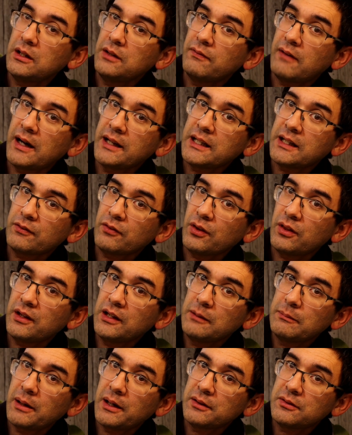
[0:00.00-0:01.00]
to divide
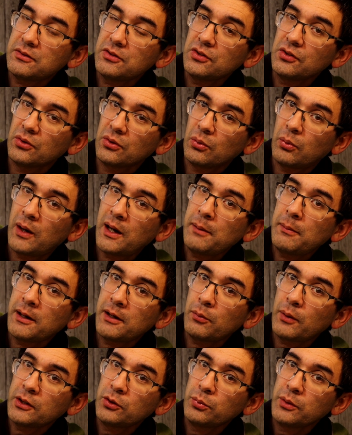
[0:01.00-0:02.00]
everything by 2. Why
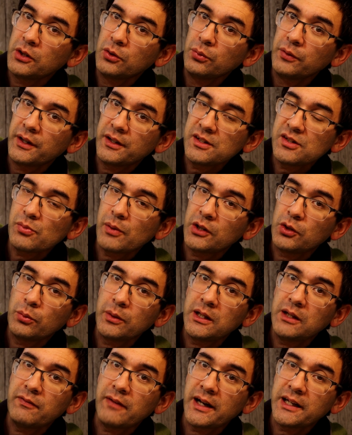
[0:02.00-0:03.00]
do we do this? Why do
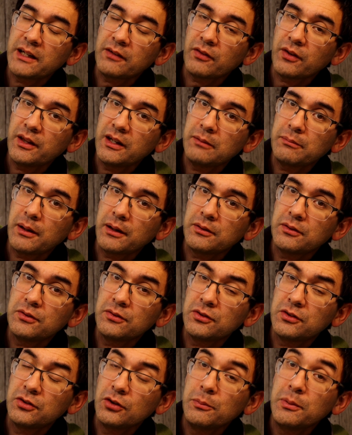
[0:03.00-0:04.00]
we divide everything by
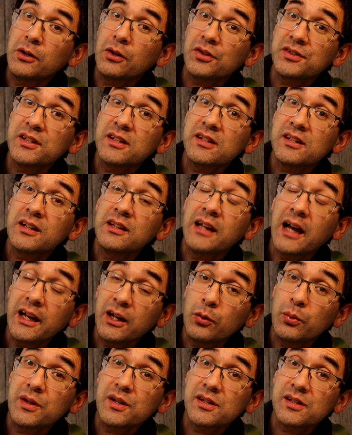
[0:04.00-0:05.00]
2? Because it's the
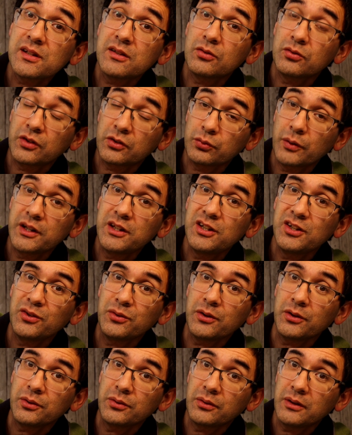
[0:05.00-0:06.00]
Nyquist
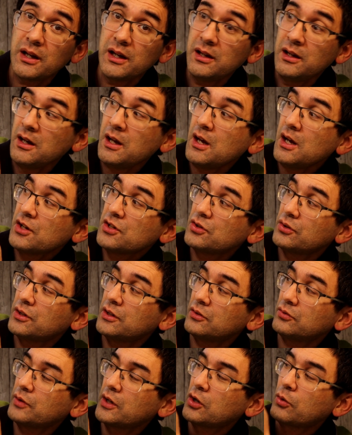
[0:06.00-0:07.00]
criterion, okay? So
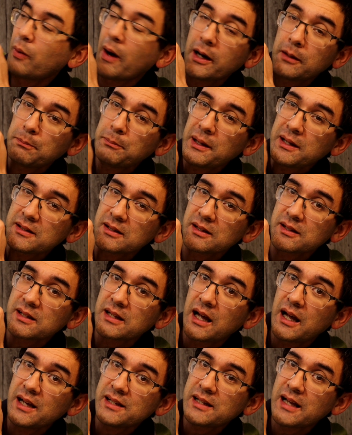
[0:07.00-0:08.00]
the required pixel
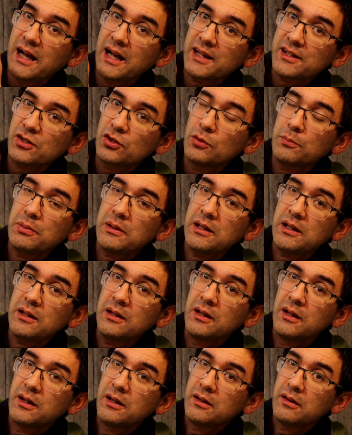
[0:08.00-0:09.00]
size has to
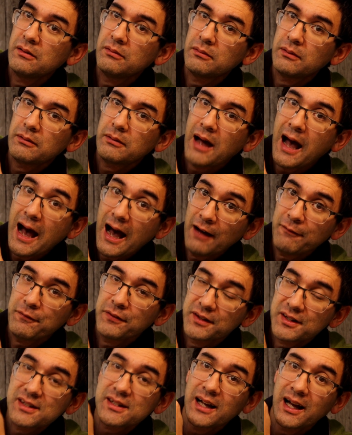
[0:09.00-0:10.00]
be
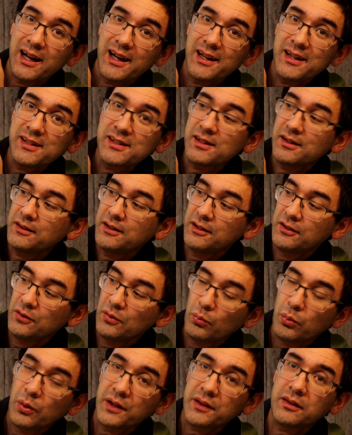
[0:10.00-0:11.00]
half the size
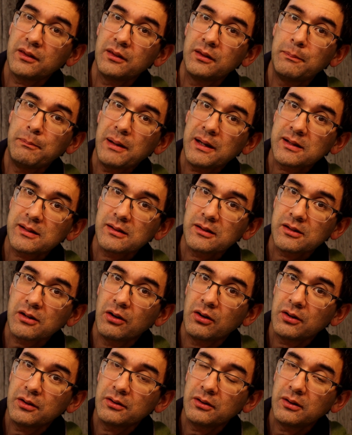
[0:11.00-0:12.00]
than what the pixels
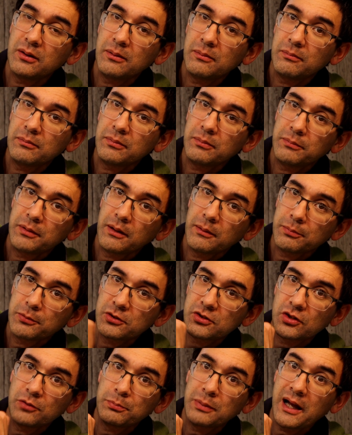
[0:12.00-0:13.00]
are
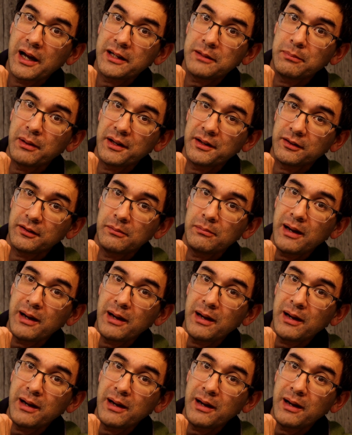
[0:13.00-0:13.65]
supplied by the